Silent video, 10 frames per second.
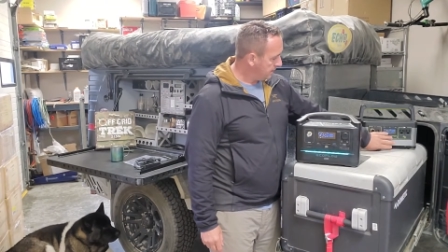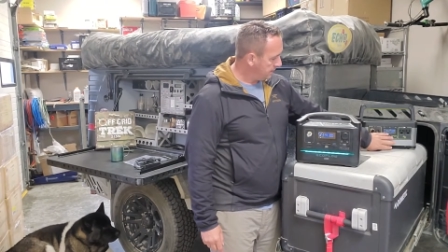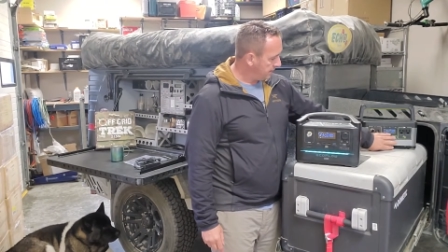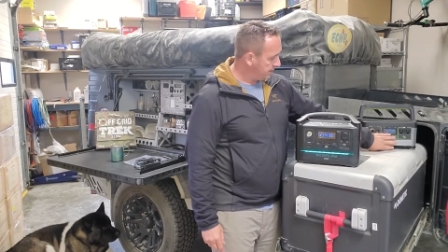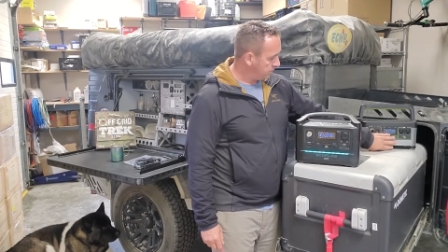And
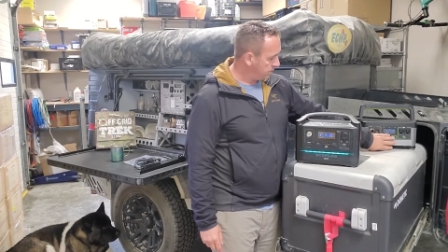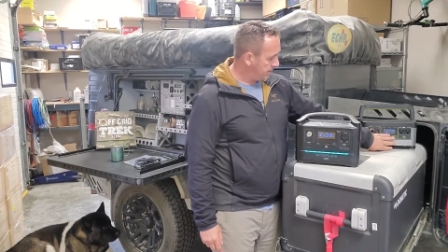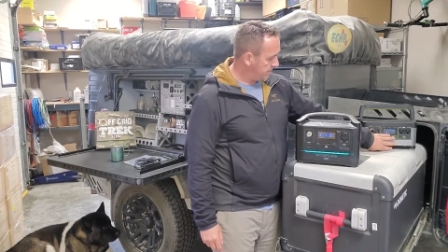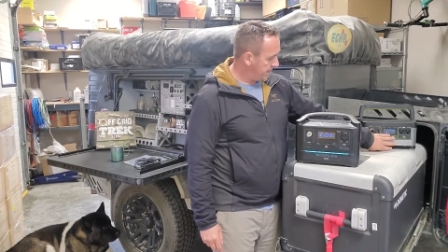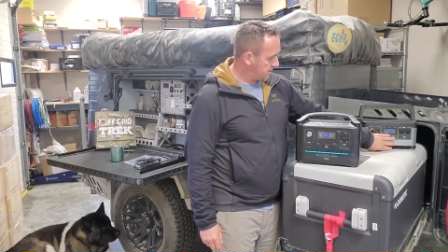then they could
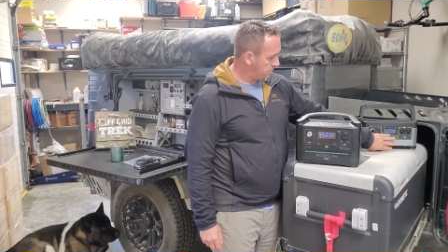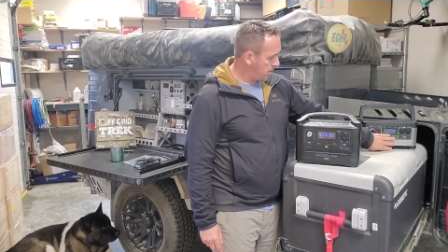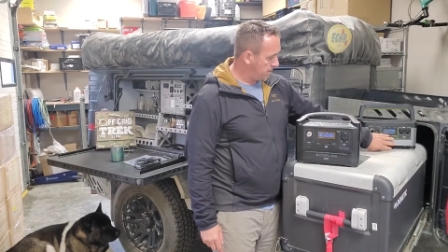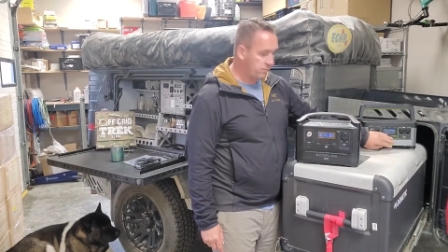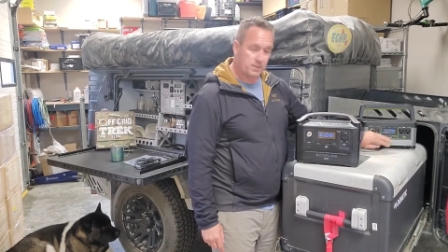free up that
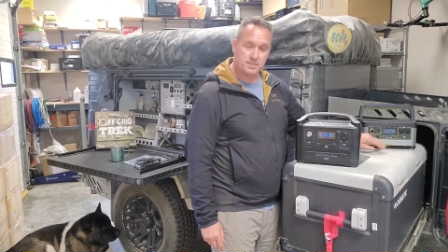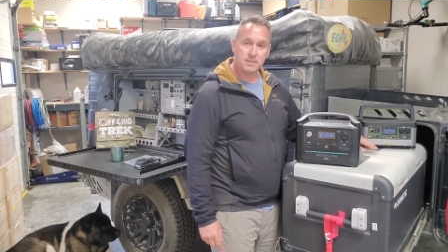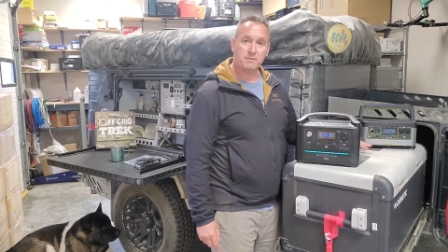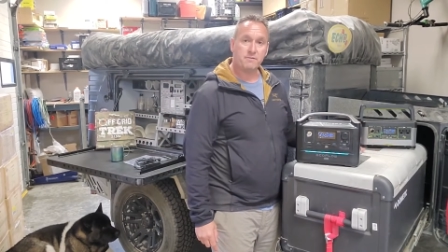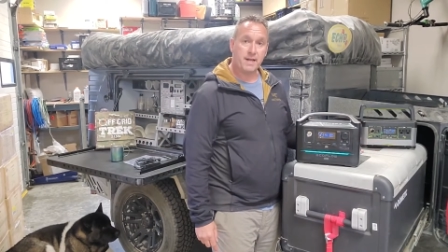spot for, let's
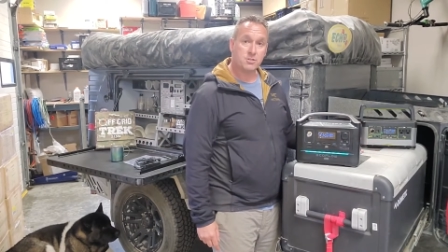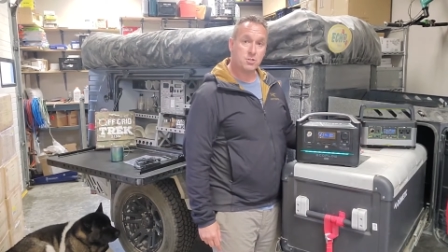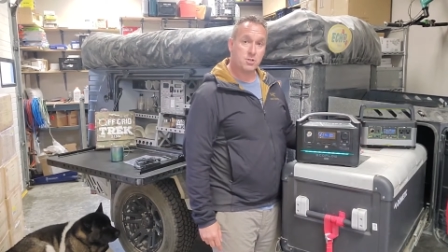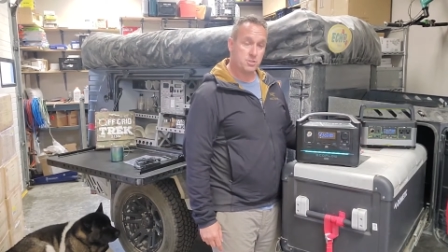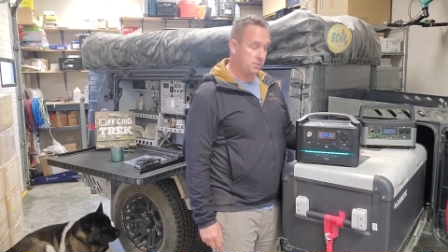say, a fast
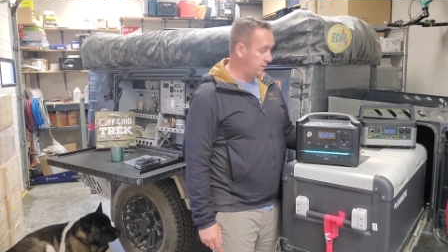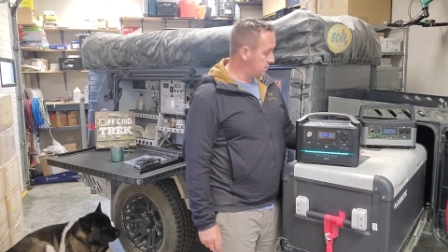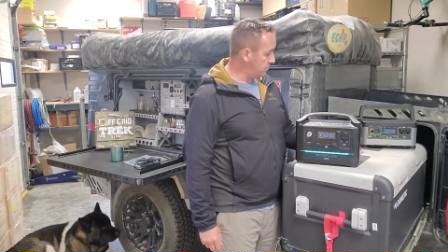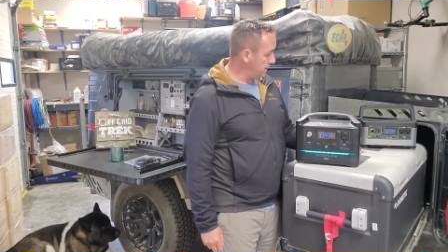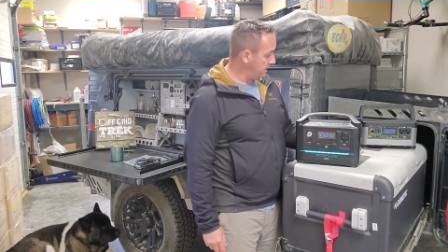charging
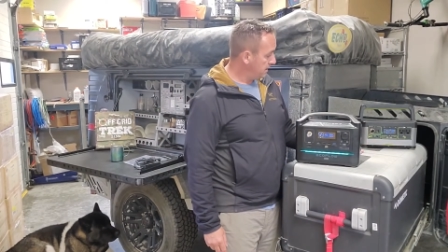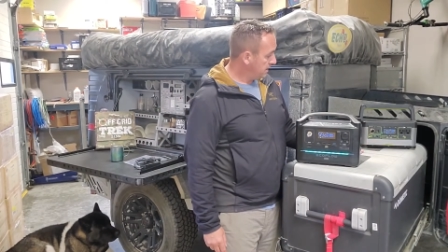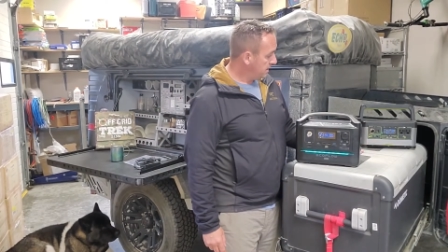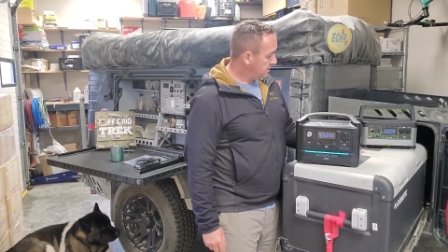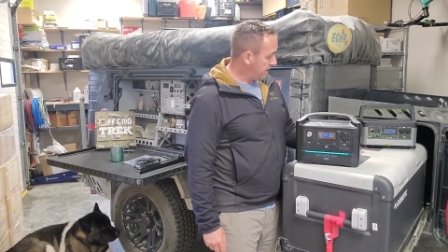USB
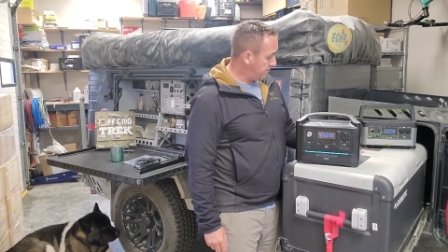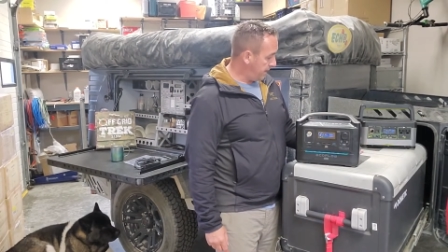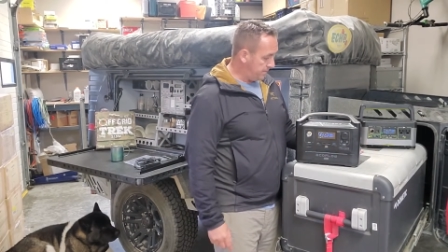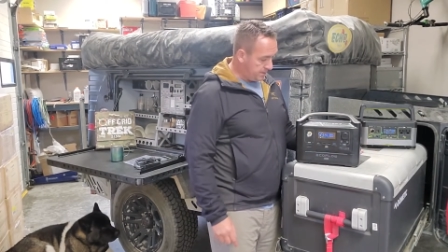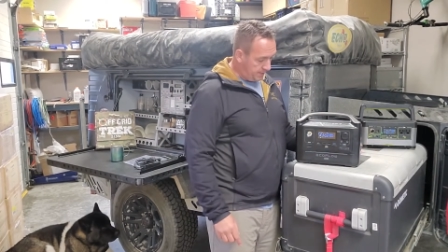type
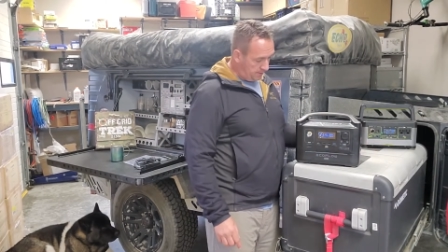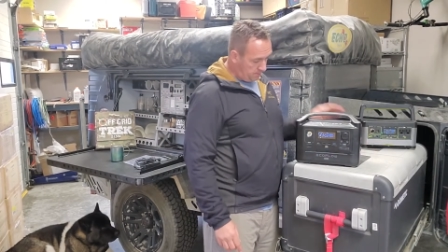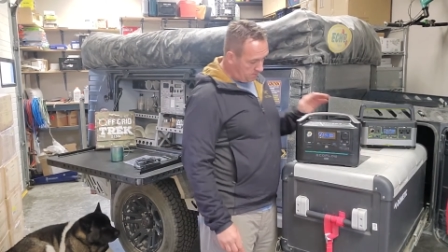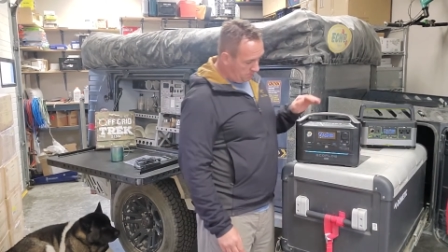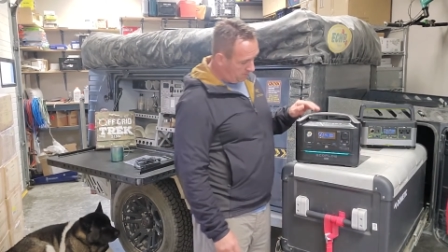A, but they
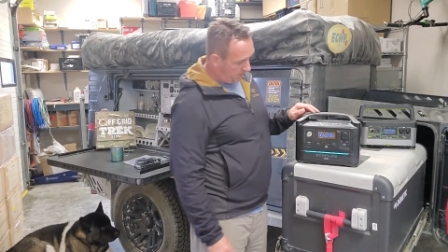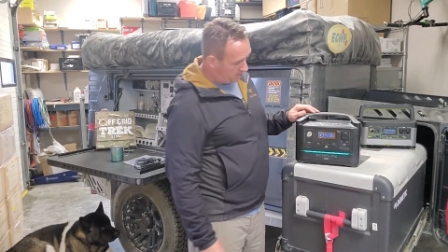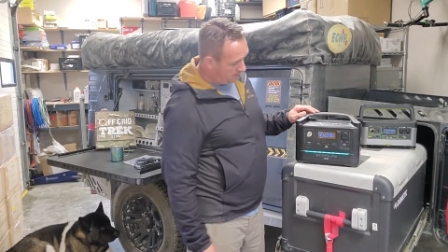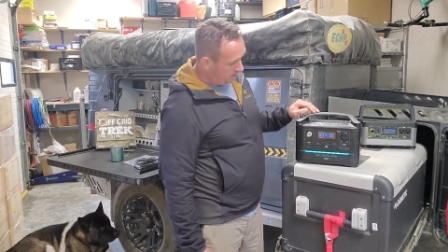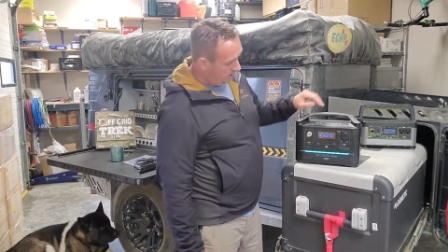didn't do that.